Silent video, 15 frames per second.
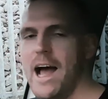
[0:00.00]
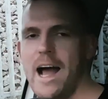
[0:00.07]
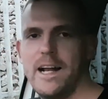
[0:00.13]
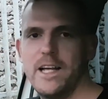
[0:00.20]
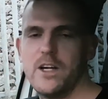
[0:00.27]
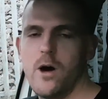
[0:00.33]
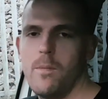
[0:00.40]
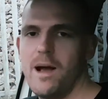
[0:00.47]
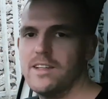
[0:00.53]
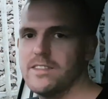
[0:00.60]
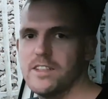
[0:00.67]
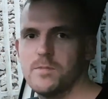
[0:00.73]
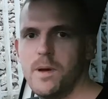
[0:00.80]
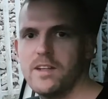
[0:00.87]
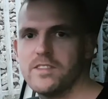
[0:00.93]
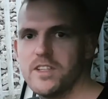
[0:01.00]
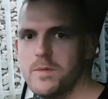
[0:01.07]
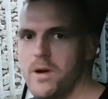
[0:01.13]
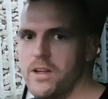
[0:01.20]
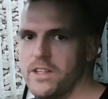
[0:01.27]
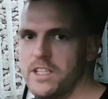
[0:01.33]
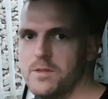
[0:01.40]
Any comments, especially
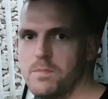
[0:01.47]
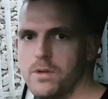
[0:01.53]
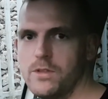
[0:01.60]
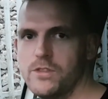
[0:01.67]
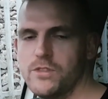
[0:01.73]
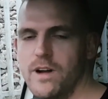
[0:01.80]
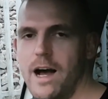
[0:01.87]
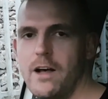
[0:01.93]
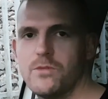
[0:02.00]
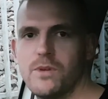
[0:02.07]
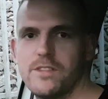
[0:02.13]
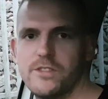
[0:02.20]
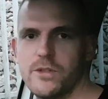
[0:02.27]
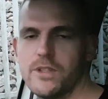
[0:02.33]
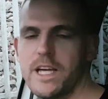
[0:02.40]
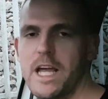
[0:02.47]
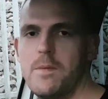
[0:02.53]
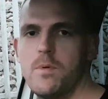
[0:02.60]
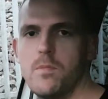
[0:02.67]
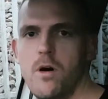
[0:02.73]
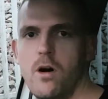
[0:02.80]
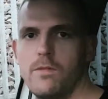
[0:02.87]
about these blue stripes, whether I should
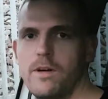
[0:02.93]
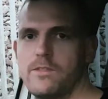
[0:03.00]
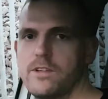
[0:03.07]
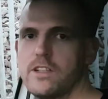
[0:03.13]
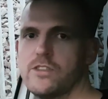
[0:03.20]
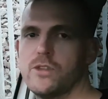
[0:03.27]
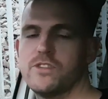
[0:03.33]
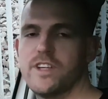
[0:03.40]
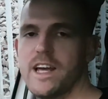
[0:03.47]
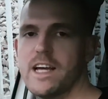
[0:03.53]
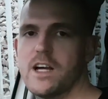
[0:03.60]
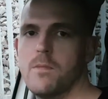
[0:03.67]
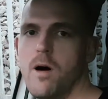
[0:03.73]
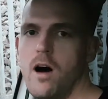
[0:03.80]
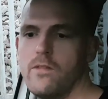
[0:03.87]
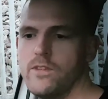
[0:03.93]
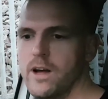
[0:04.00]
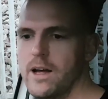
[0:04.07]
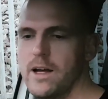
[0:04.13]
keep them or whether I should take them off,